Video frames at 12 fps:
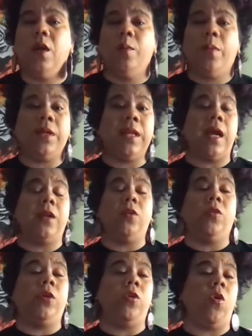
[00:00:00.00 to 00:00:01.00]
but not
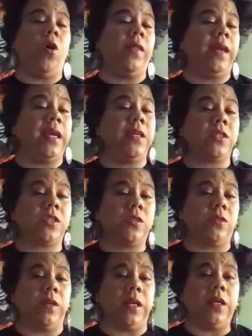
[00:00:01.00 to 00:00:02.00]
knowing all the
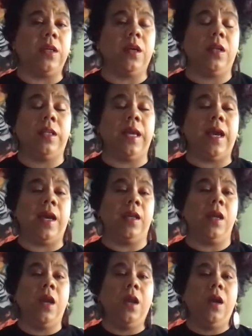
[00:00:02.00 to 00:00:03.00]
history that
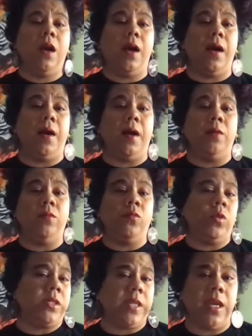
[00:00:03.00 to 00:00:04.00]

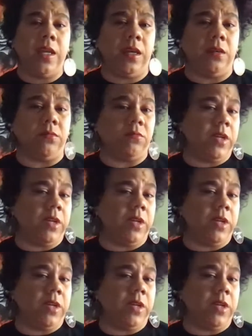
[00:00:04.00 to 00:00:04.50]
was hidden.